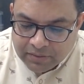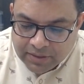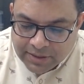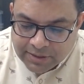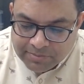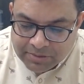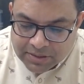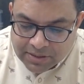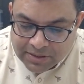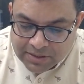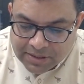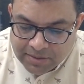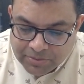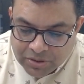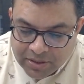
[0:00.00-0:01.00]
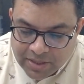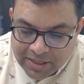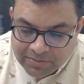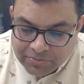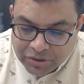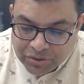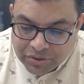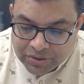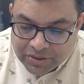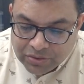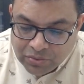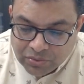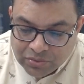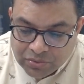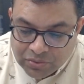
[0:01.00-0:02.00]
this misconception has
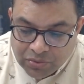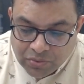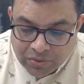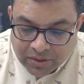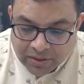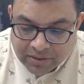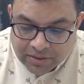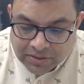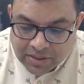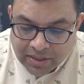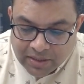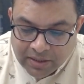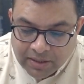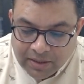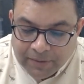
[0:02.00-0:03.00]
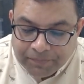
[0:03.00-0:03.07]
prejudiced those who don't understand.